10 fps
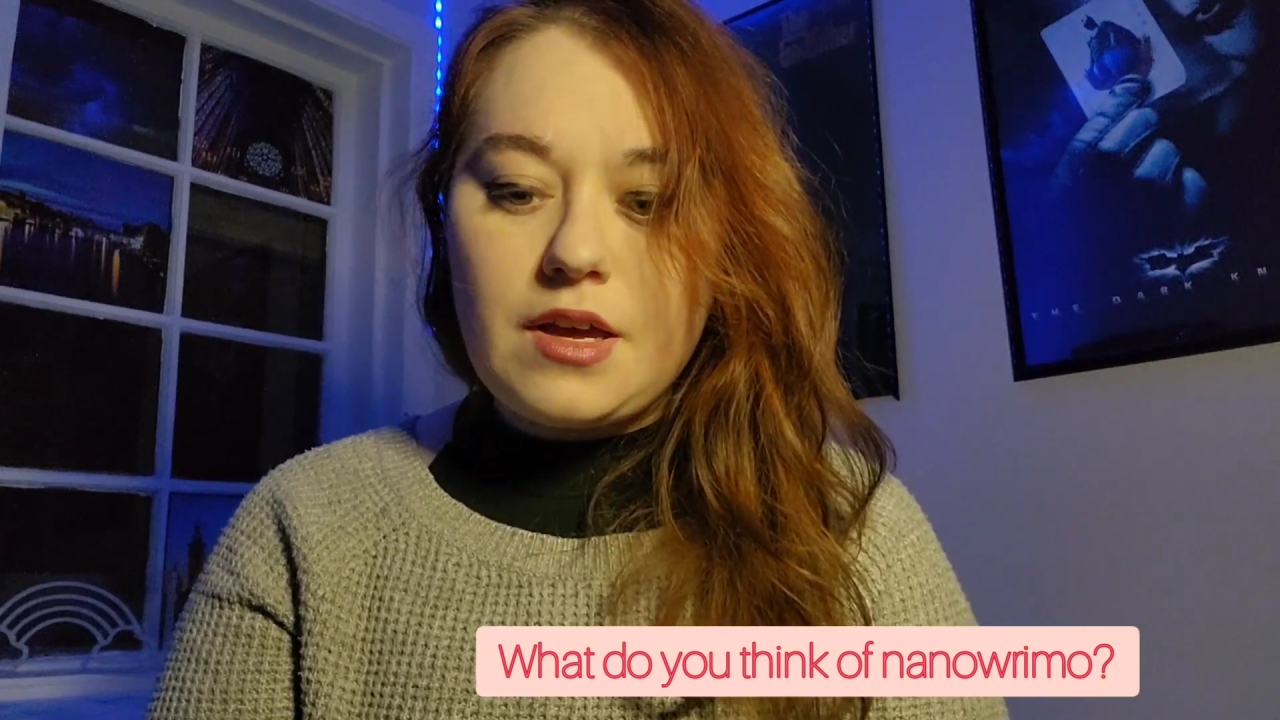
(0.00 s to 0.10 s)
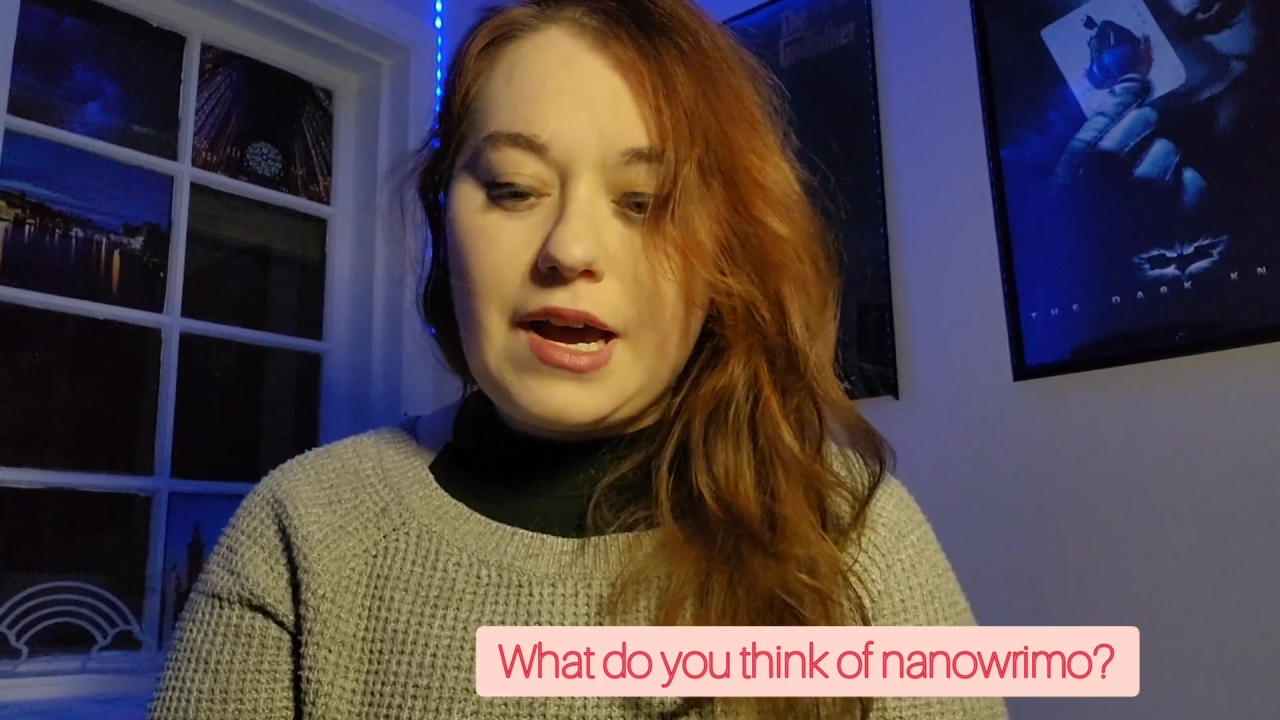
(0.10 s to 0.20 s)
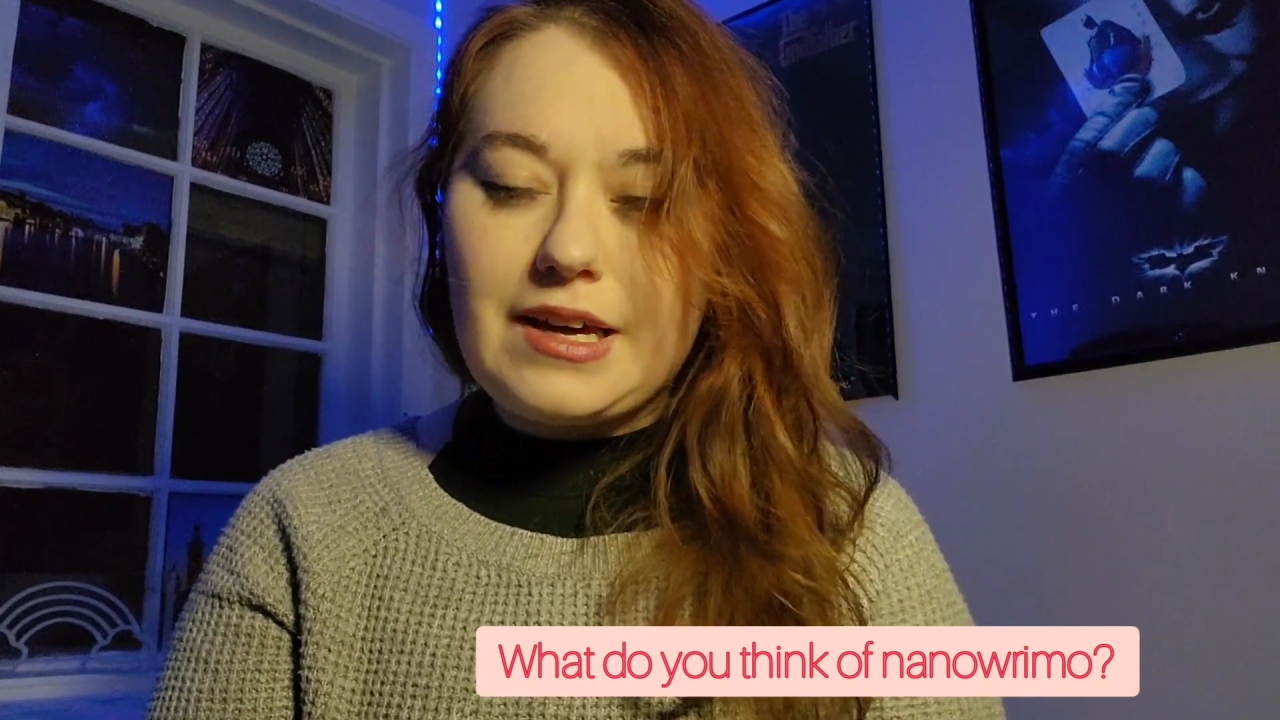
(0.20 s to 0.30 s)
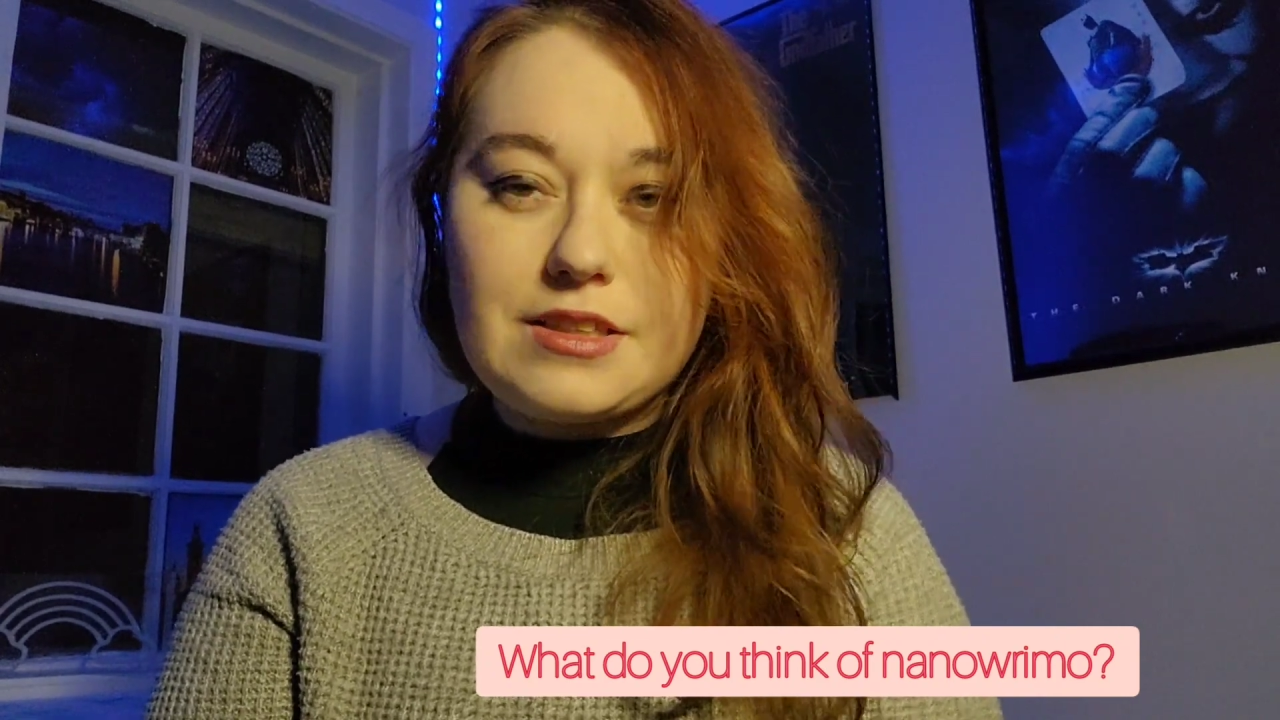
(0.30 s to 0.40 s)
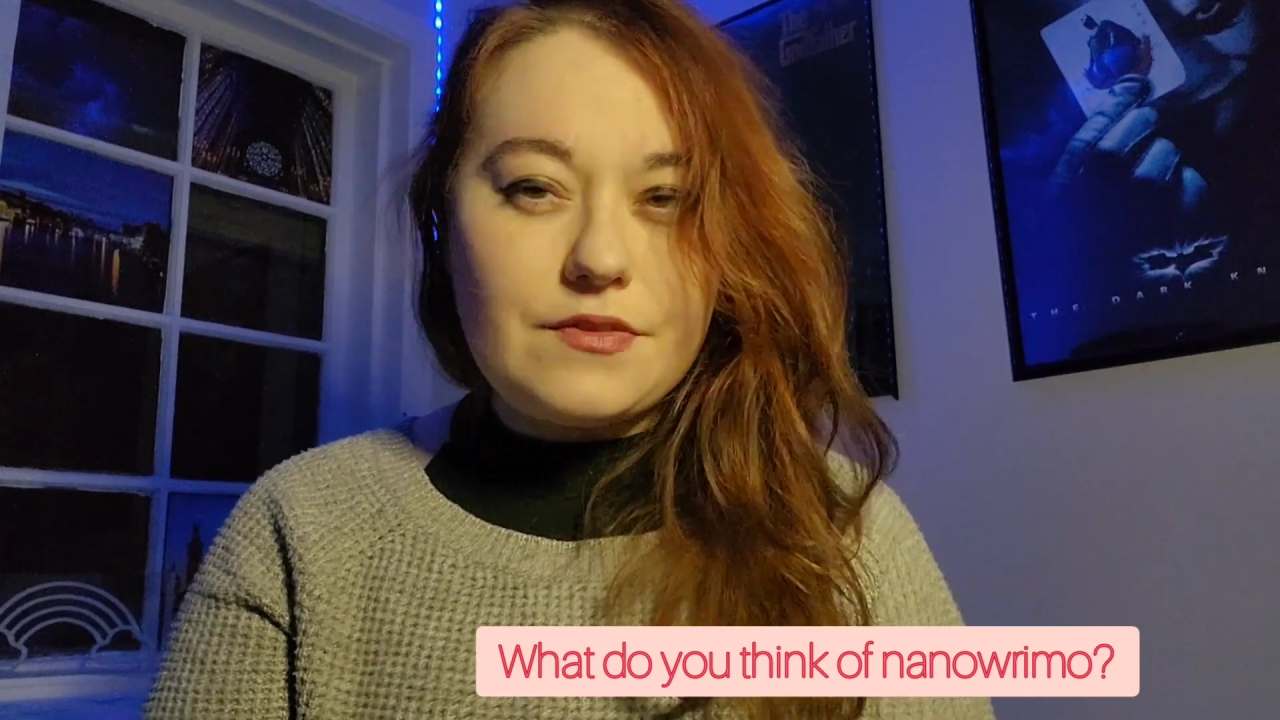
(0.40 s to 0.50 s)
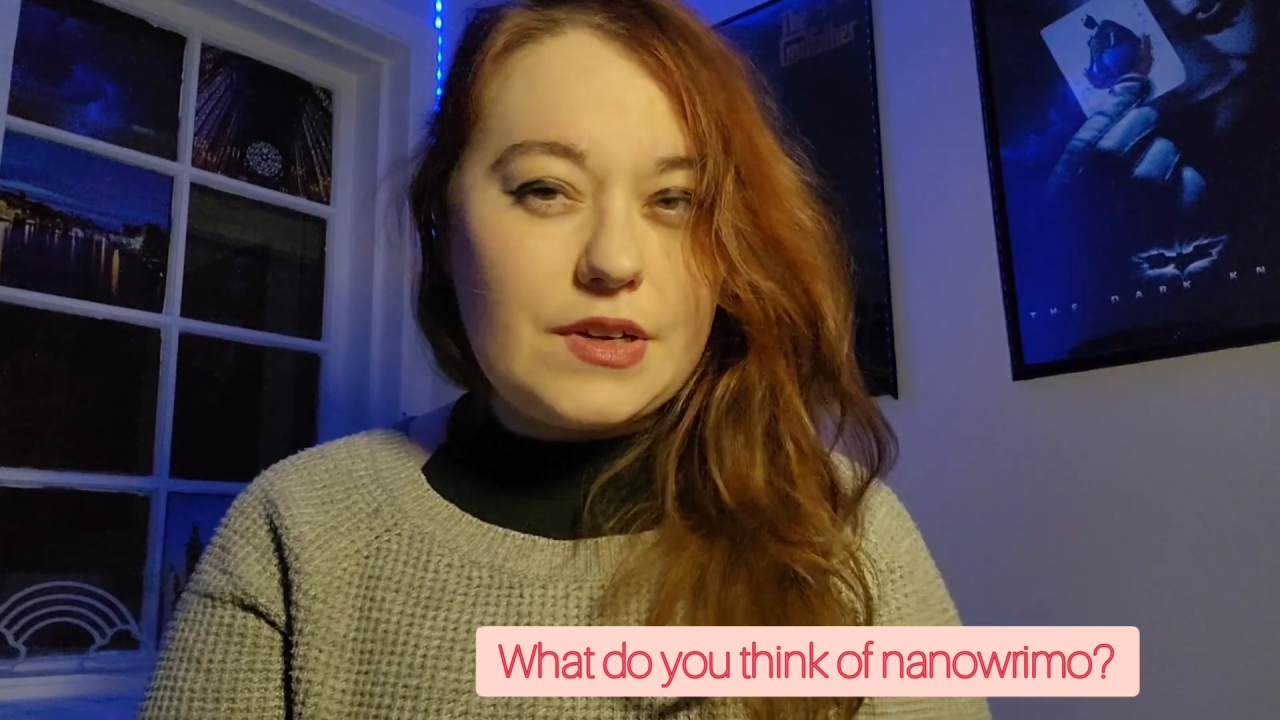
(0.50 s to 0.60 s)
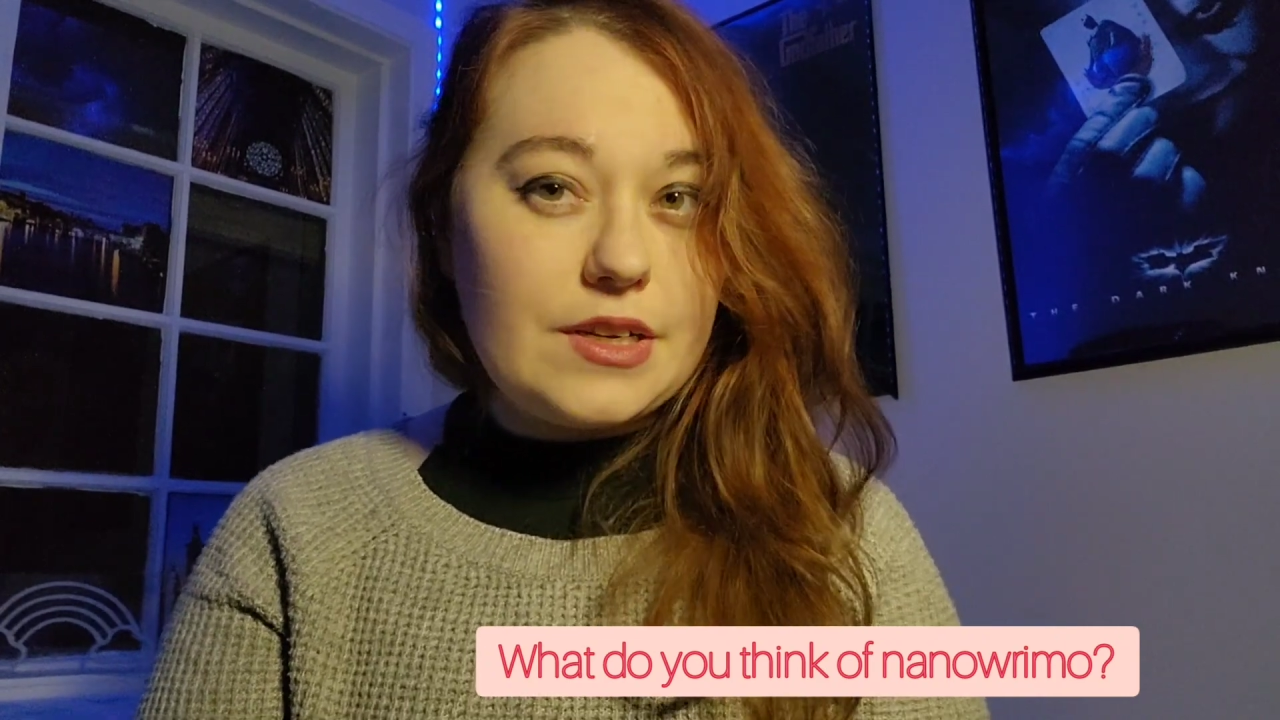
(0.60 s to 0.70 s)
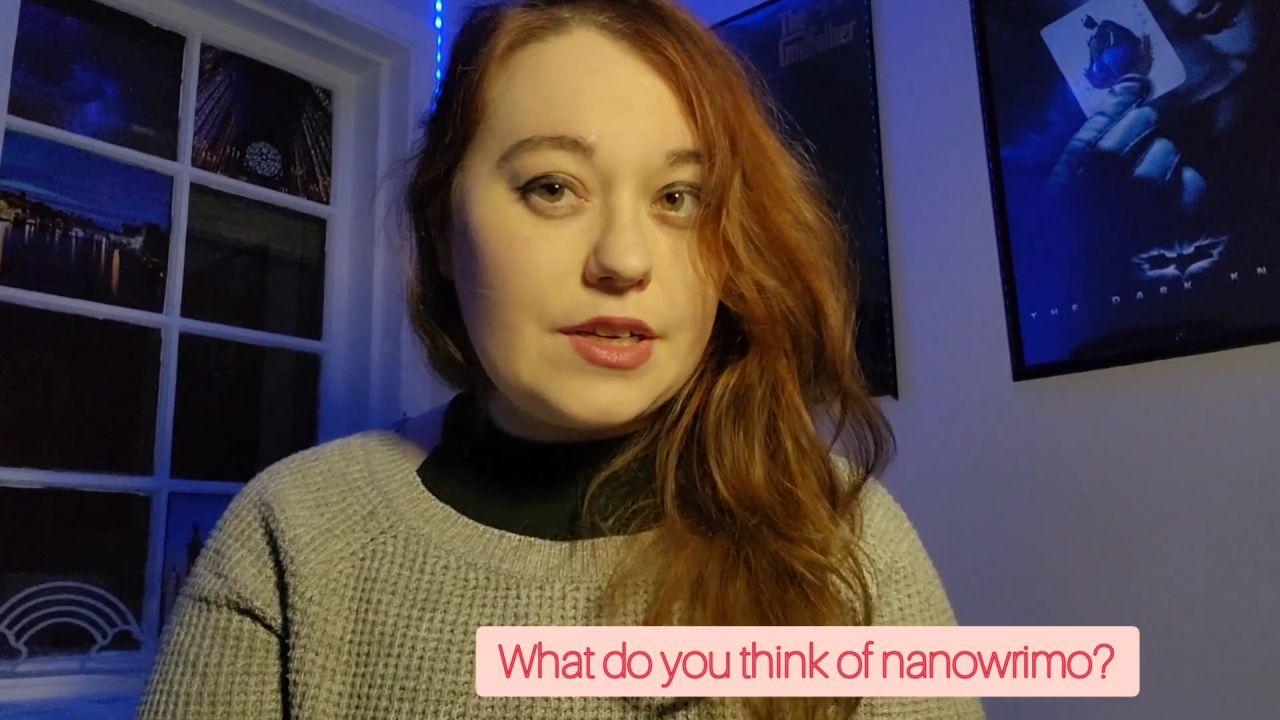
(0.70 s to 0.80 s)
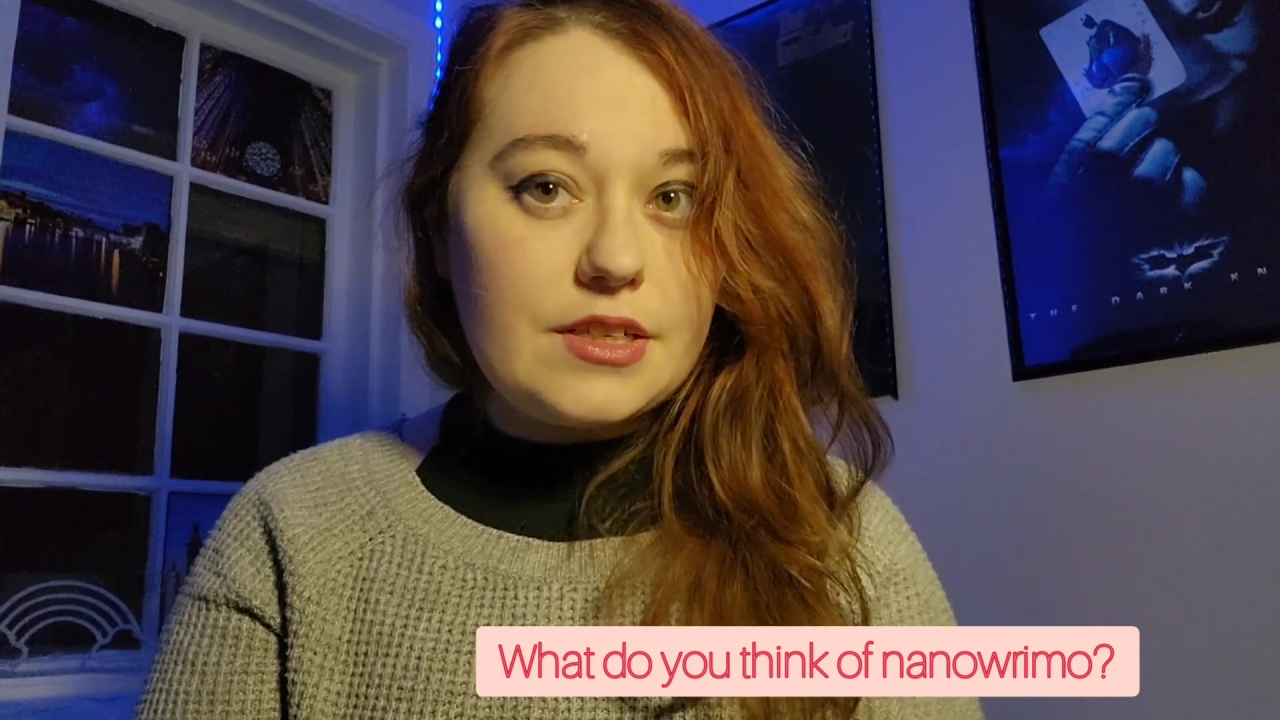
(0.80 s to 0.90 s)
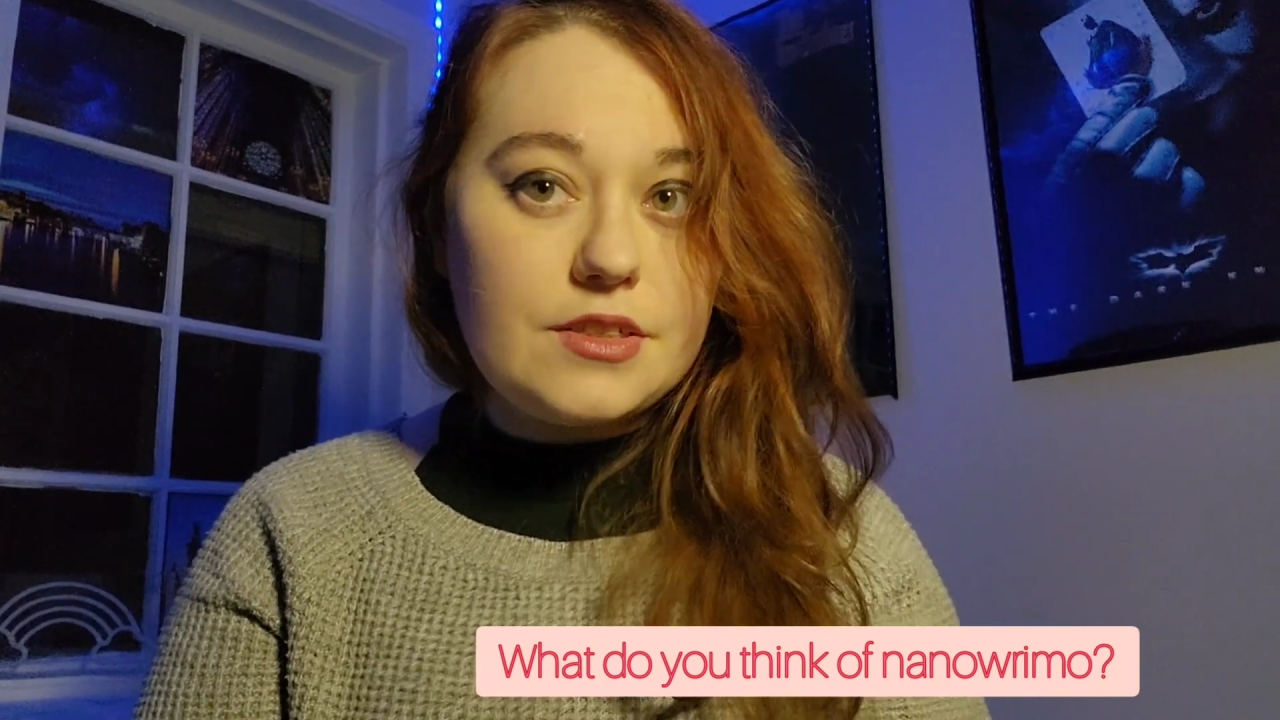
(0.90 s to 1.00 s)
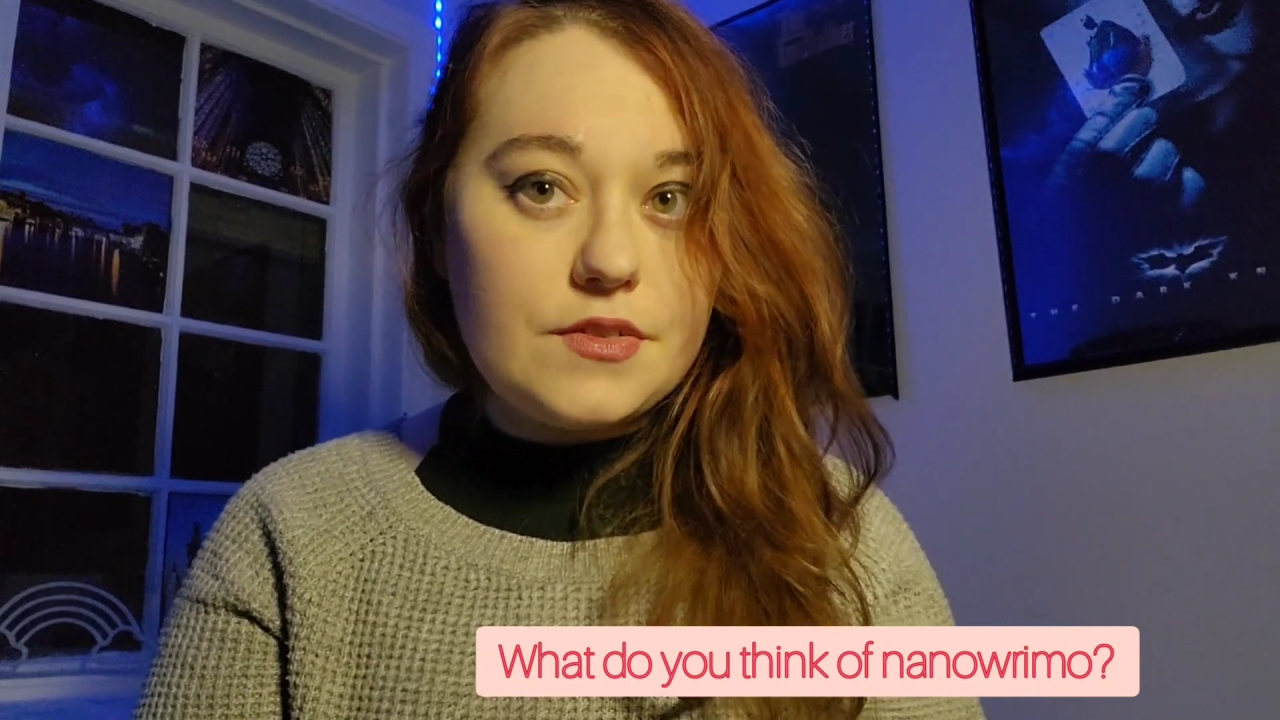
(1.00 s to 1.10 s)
at the very end of